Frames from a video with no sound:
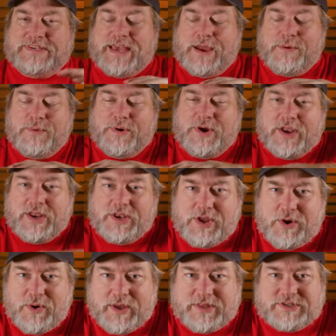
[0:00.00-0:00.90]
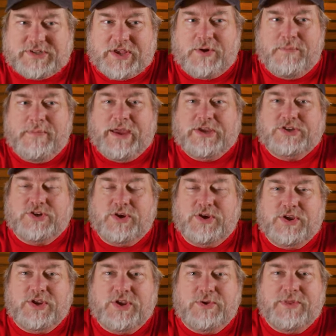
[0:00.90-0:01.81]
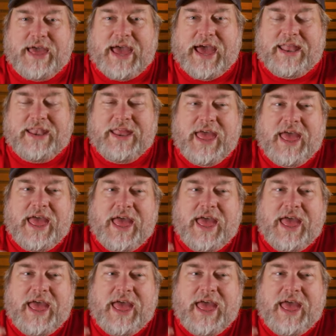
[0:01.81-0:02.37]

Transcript: how we're going to do it. So make sure you do that.